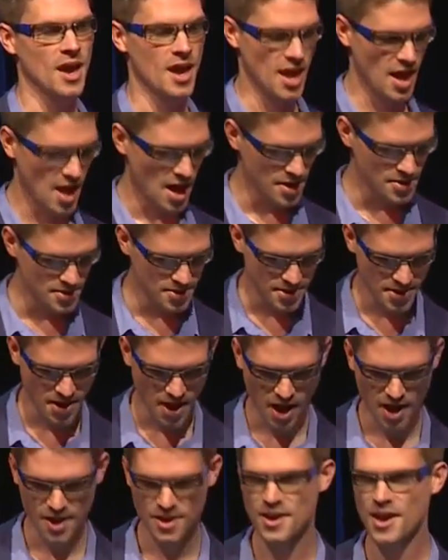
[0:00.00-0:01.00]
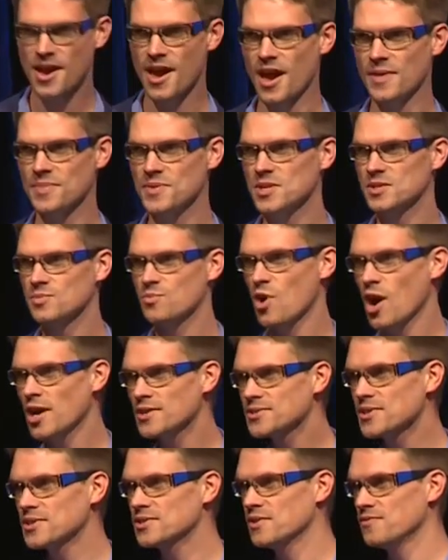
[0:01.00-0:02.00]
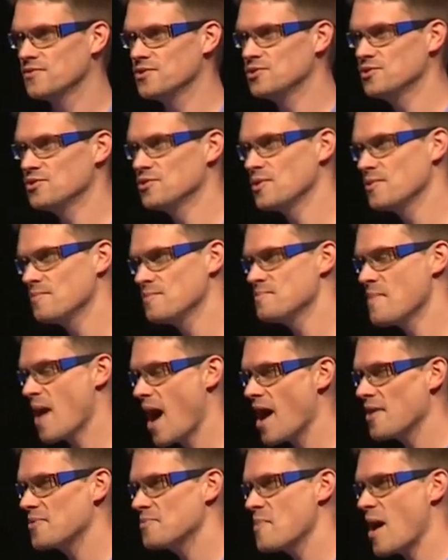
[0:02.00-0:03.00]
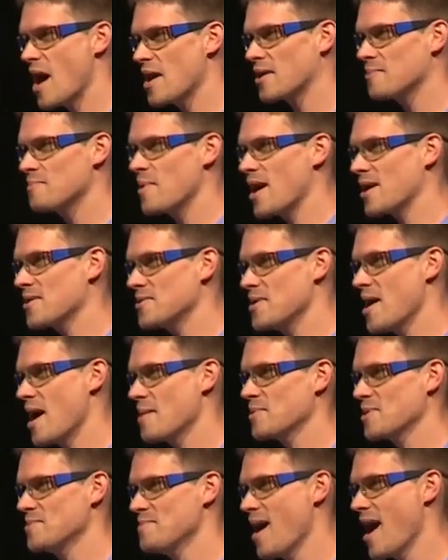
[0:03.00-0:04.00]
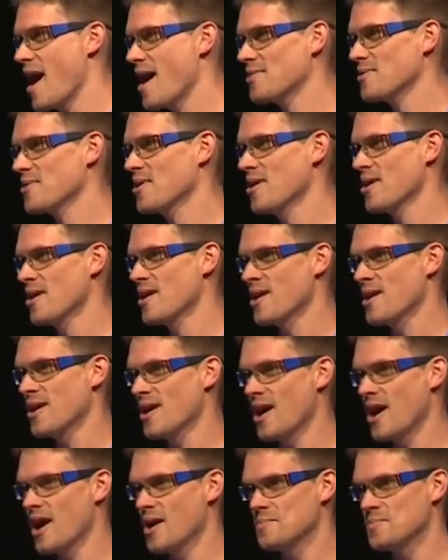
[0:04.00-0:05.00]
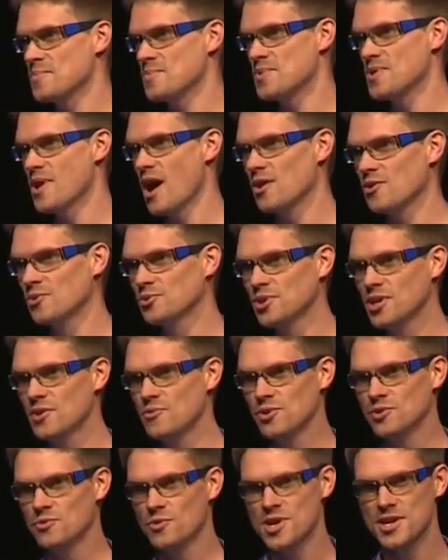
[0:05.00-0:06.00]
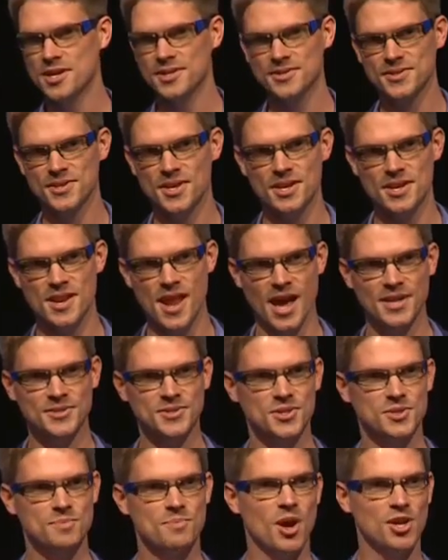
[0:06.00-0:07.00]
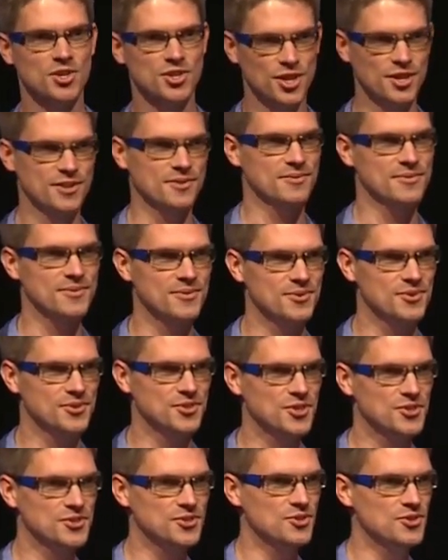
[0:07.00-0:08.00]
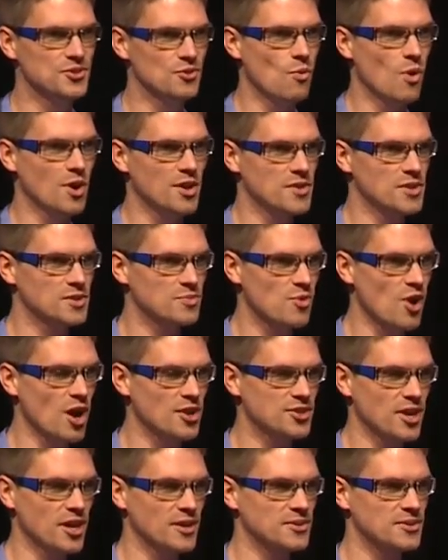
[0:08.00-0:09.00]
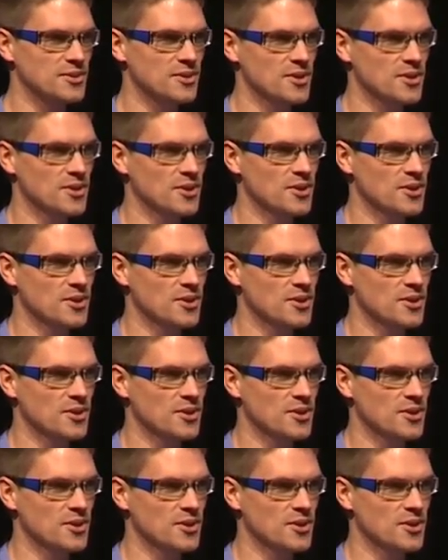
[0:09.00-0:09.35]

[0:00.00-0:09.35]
And uh, at these prices, if you do the math, back, back of the napkin math, um, not only would we exceed NASA's budget just to do one of these projects,